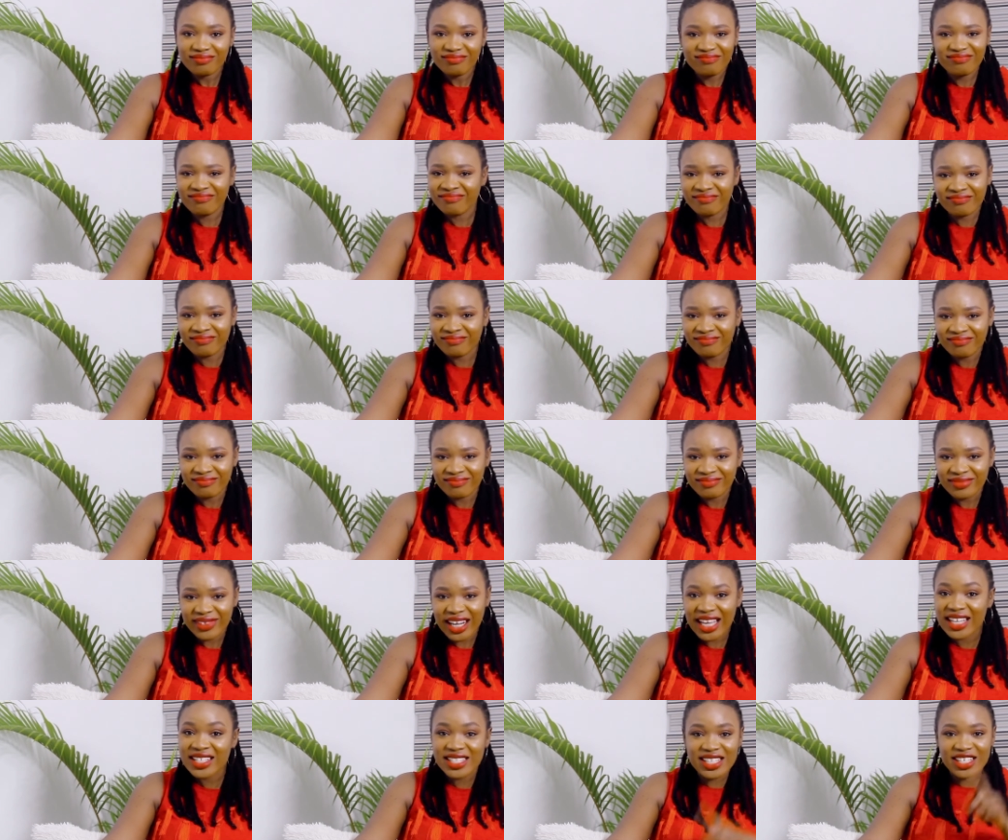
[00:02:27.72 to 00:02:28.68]
Mm-mm,
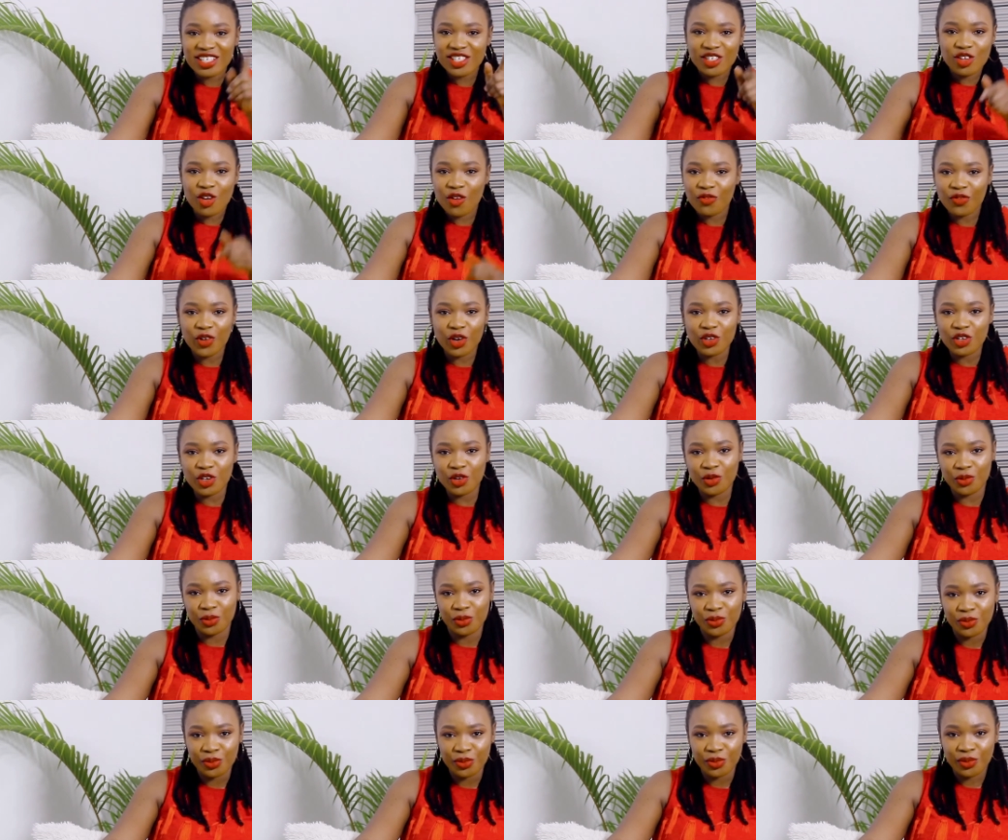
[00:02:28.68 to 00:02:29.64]
it is not for
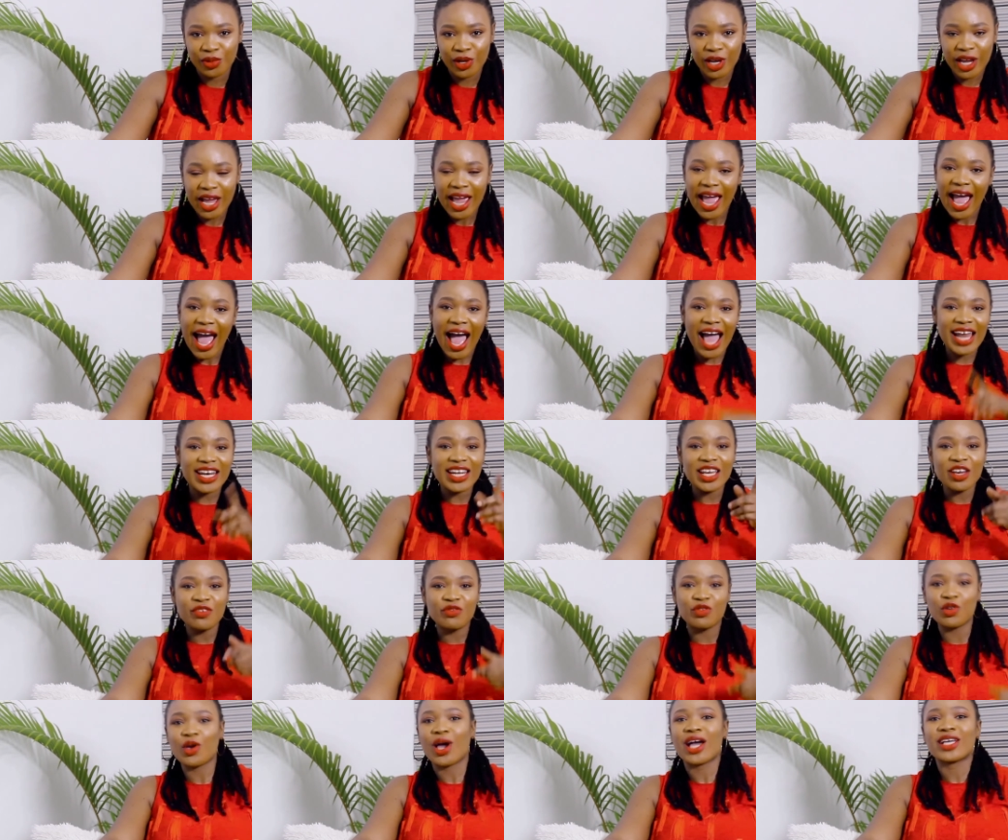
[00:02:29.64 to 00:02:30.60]
you. And
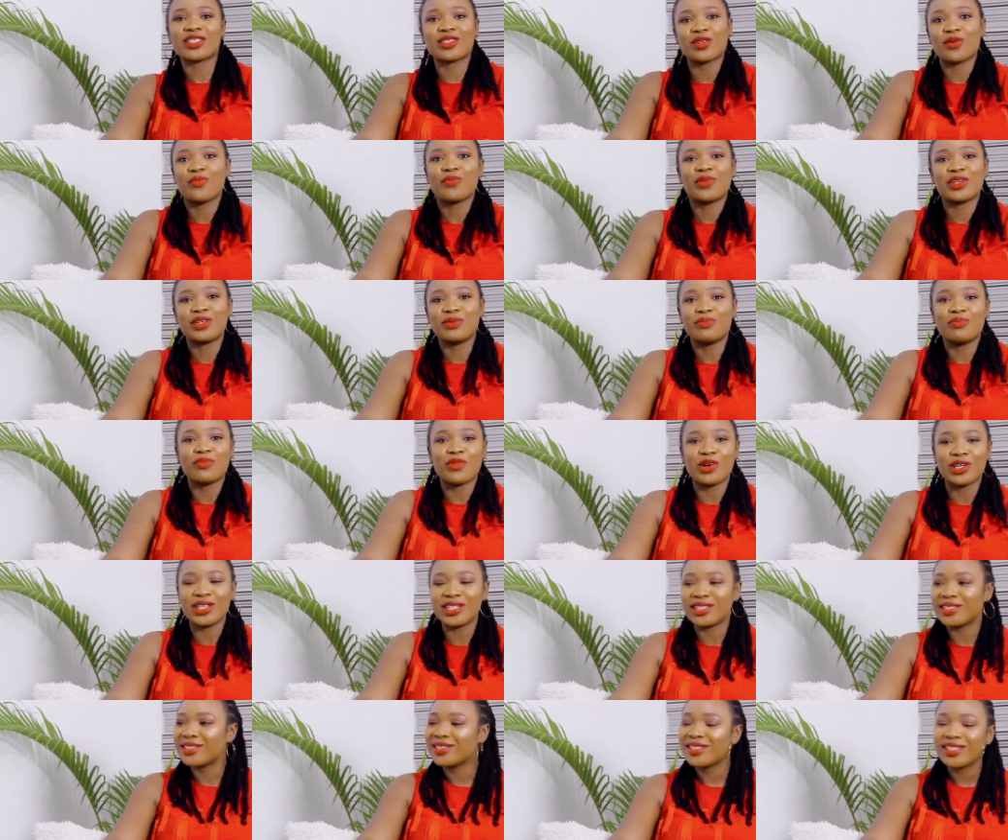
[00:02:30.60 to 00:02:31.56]
if you ask somebody
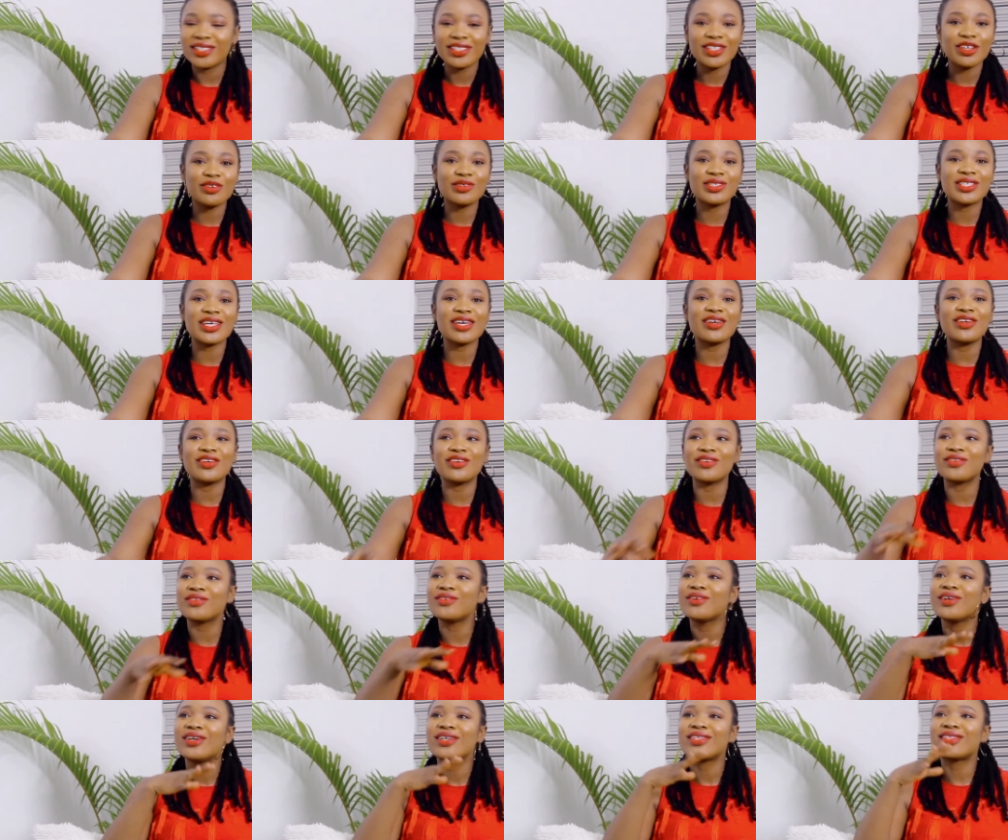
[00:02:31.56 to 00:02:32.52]
money, they'll say
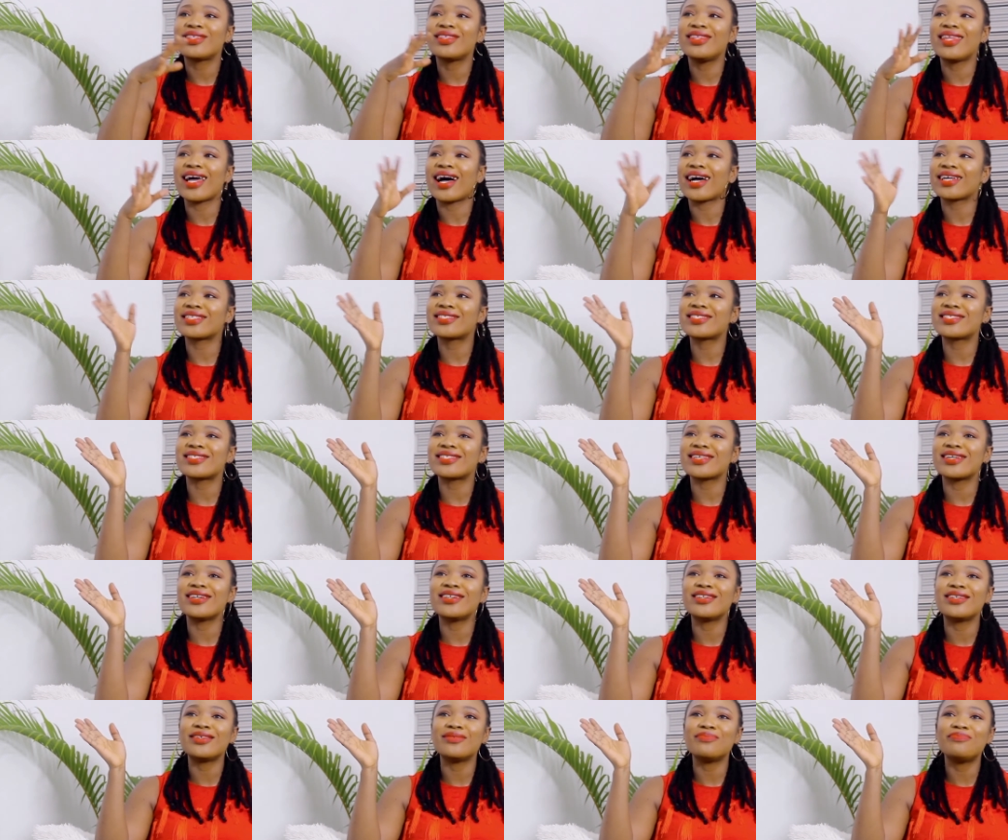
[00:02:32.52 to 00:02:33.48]
you that,
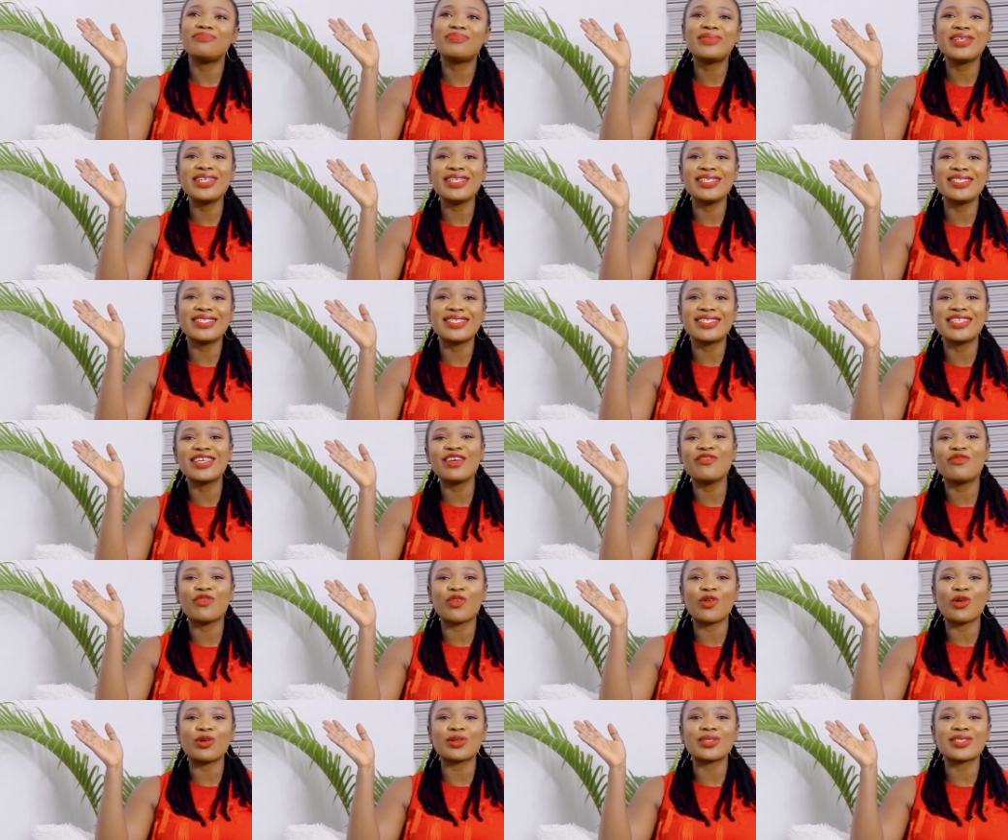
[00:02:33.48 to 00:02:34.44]
please
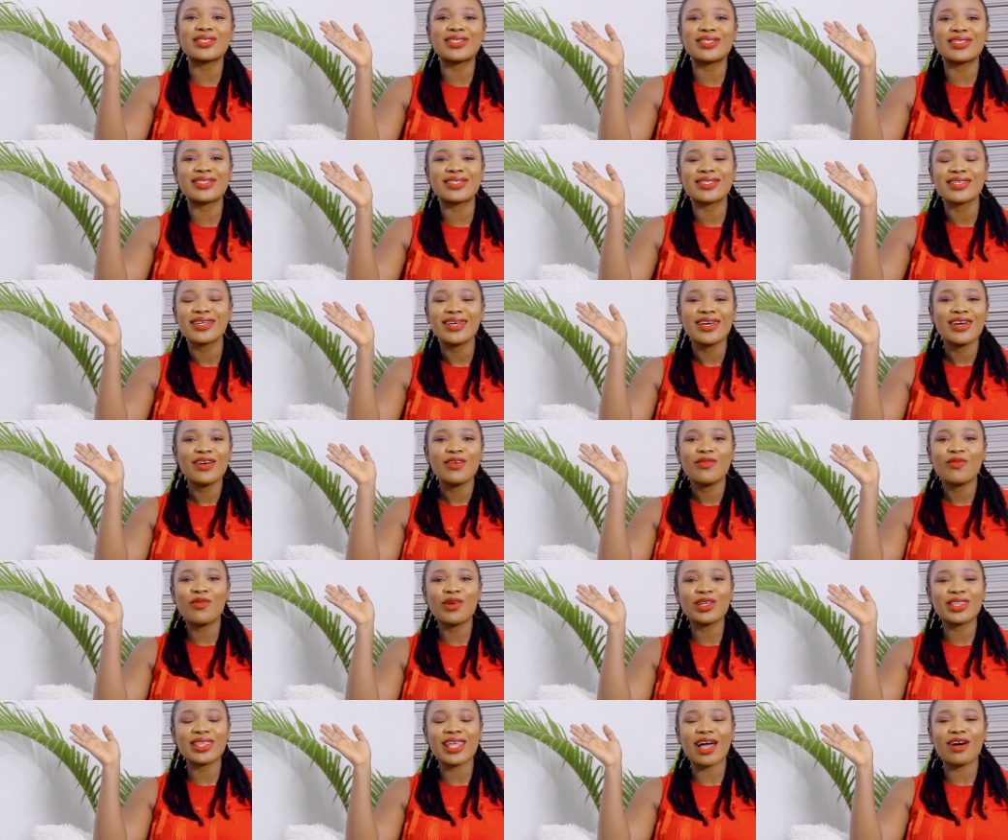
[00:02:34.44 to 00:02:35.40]
give us
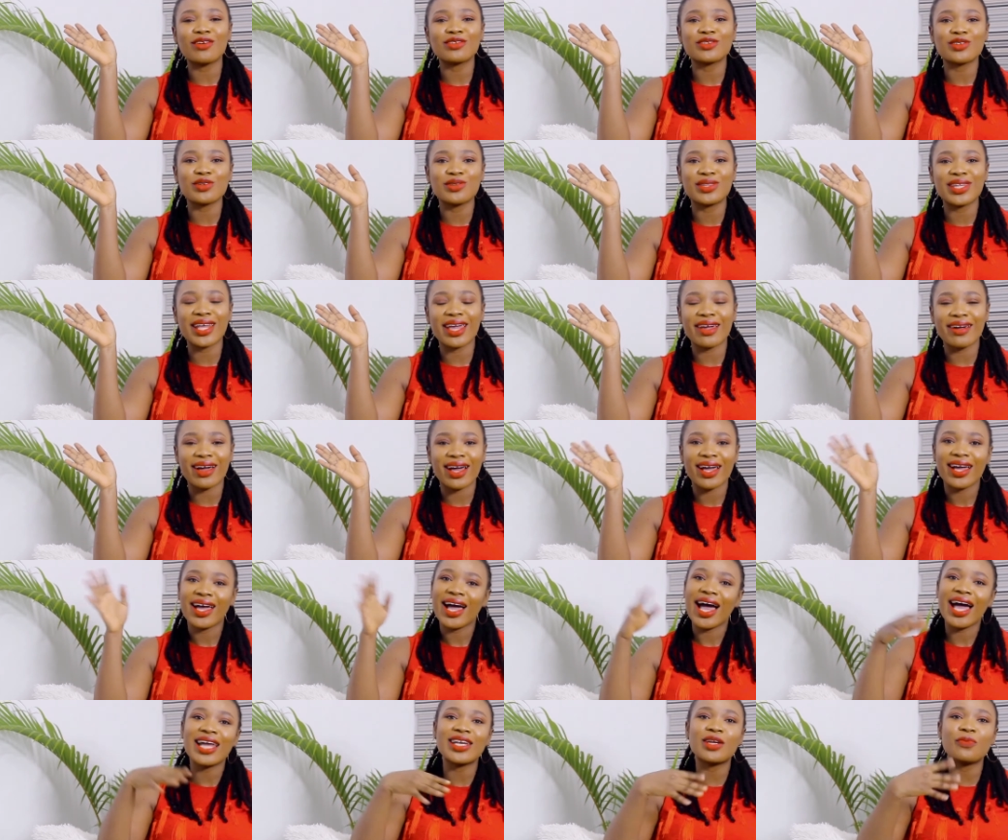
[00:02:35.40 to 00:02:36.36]
1,000 naira.
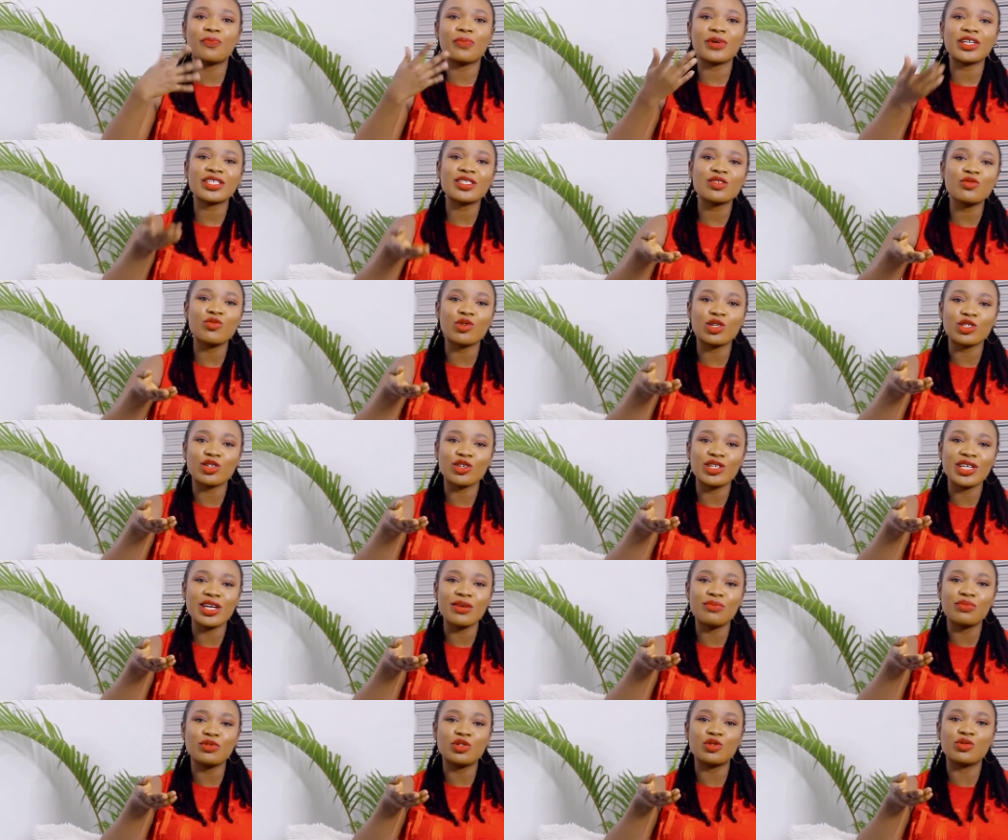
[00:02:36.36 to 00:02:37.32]
And the person was
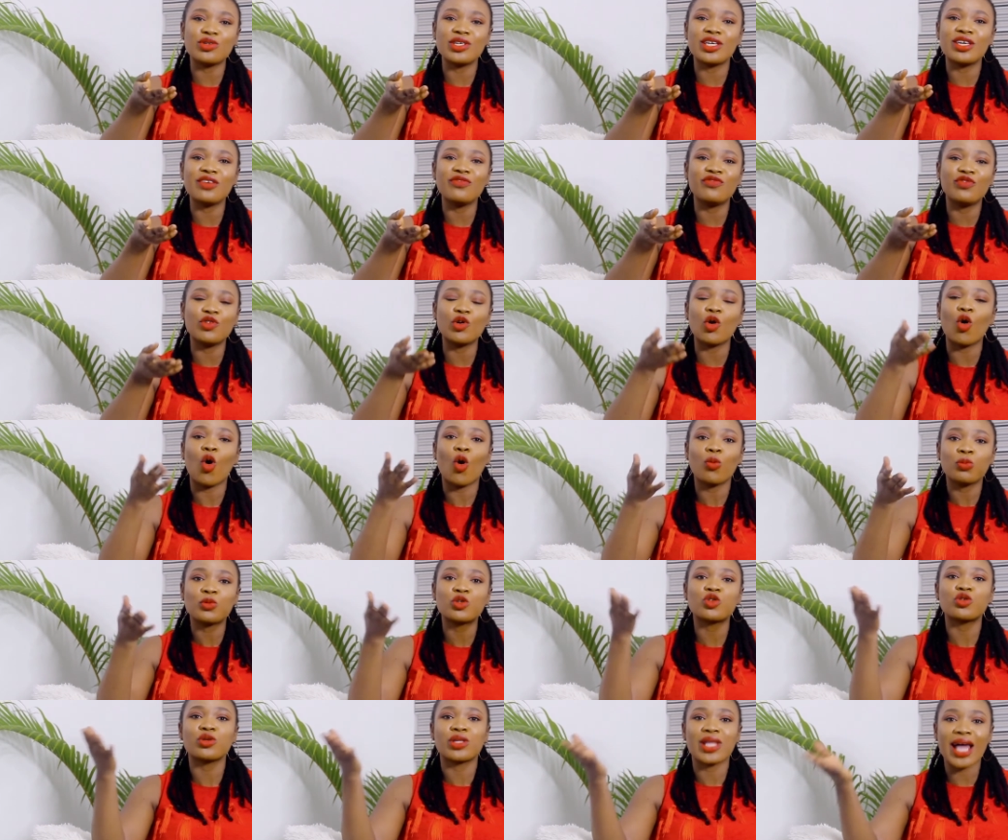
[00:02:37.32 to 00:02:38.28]
unable to give you up
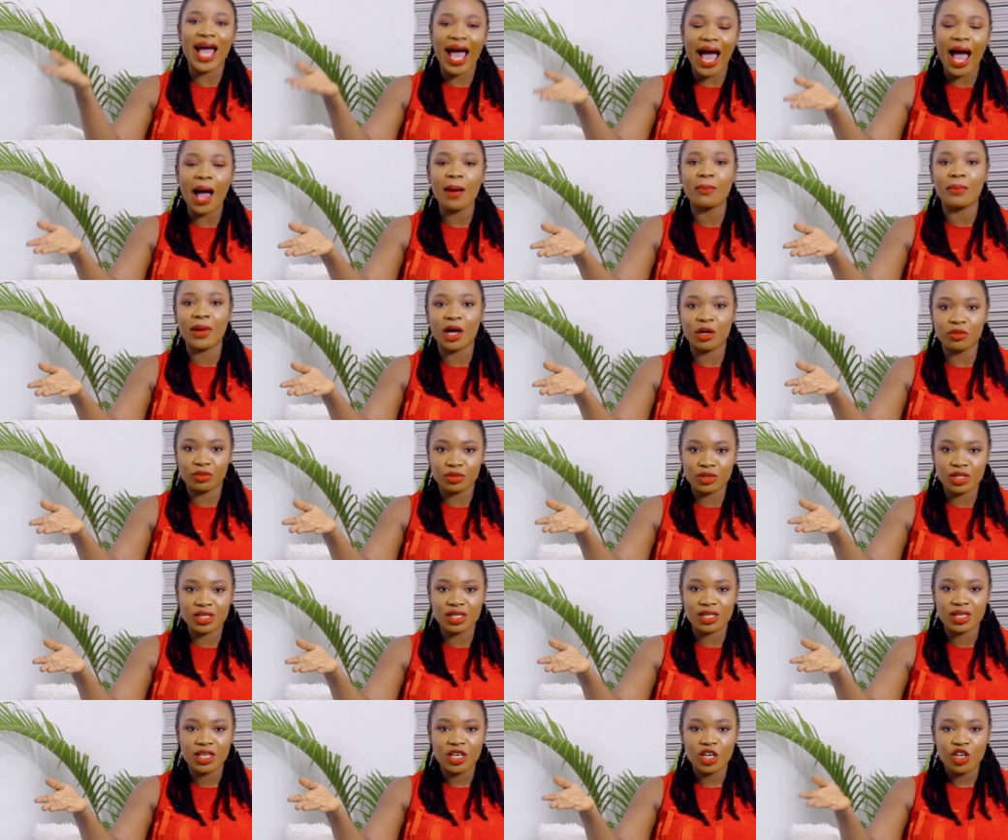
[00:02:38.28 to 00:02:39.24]
to that
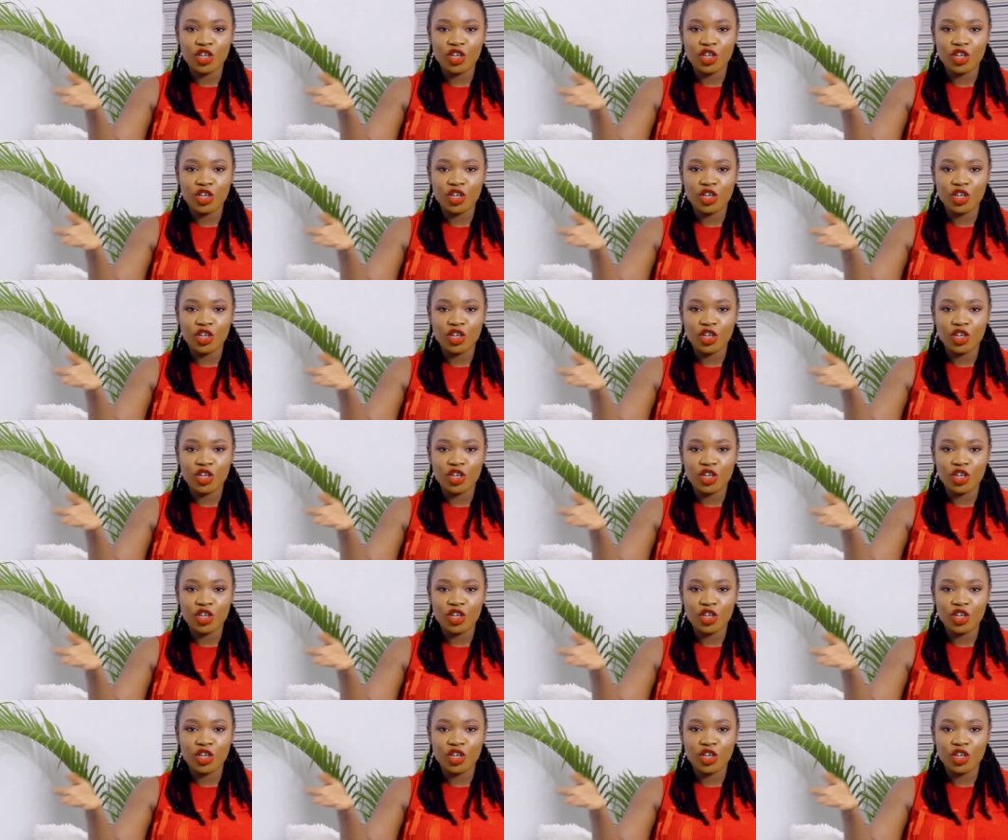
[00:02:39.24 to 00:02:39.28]
amount.